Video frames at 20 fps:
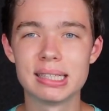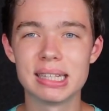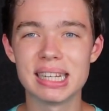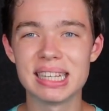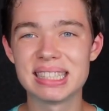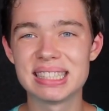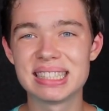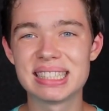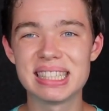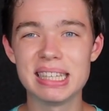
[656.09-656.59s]

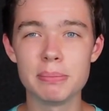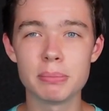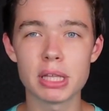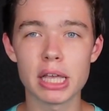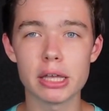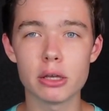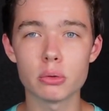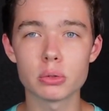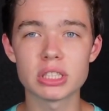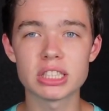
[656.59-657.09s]
it seemed
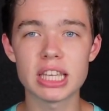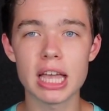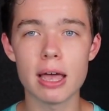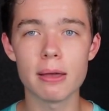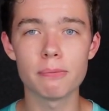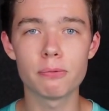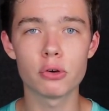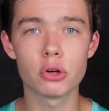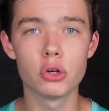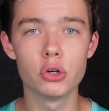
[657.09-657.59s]
like it was
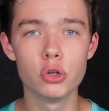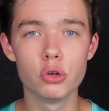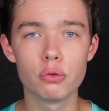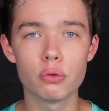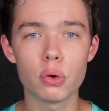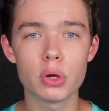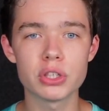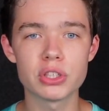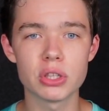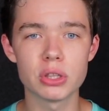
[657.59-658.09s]
time for a new
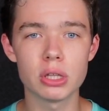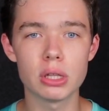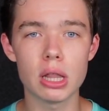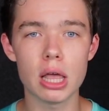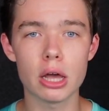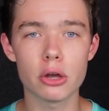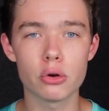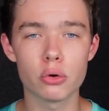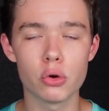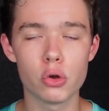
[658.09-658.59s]
voice in the
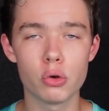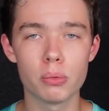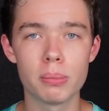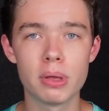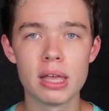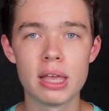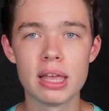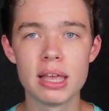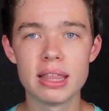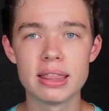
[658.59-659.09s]
locker room.
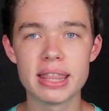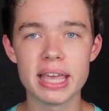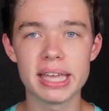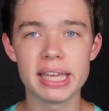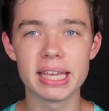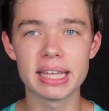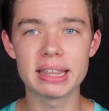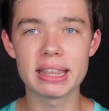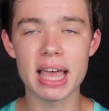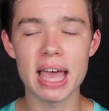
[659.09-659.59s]
They
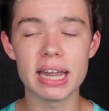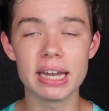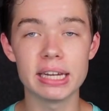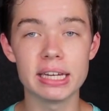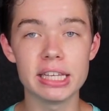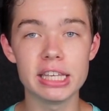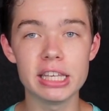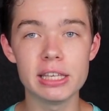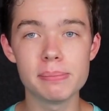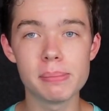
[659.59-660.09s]
get that in
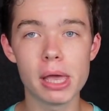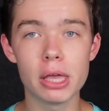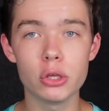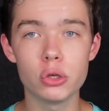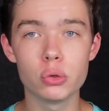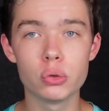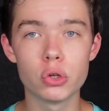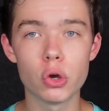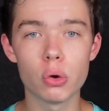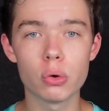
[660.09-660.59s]
Ime
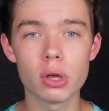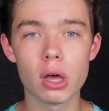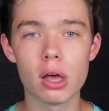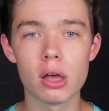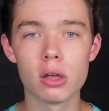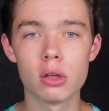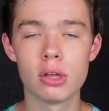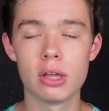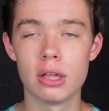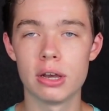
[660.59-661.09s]
Udoka.